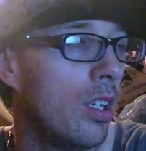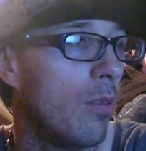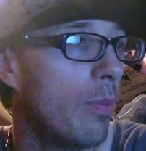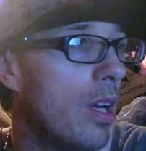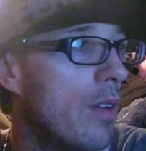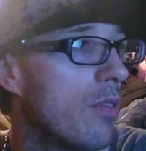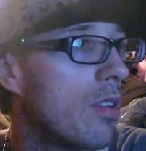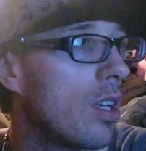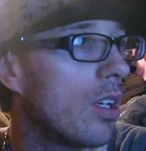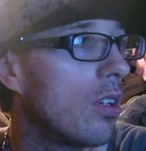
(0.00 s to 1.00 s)
But
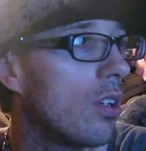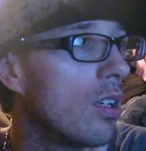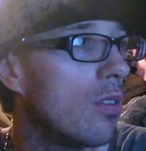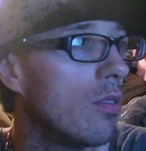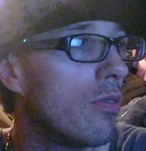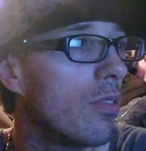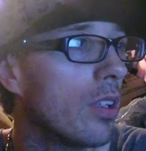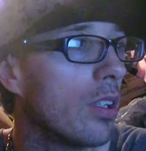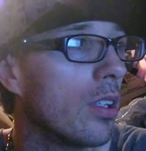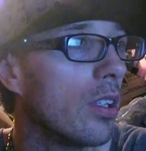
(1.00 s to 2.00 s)
everything go, we
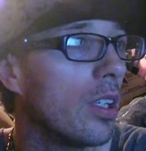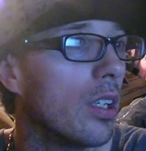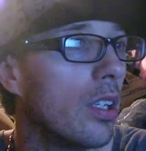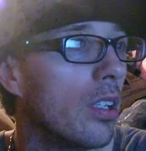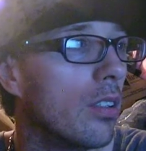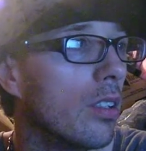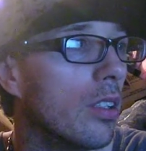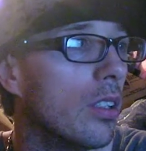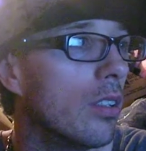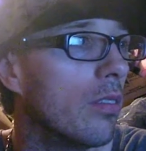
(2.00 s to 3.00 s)
figure that out, you
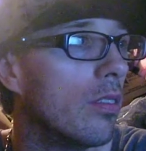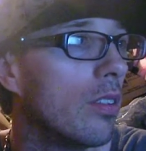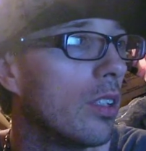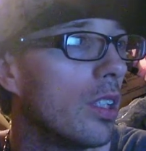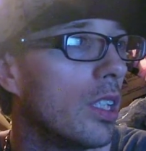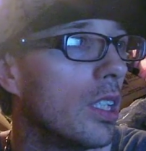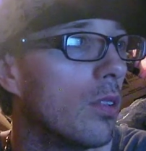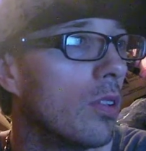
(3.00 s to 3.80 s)
know. Get away.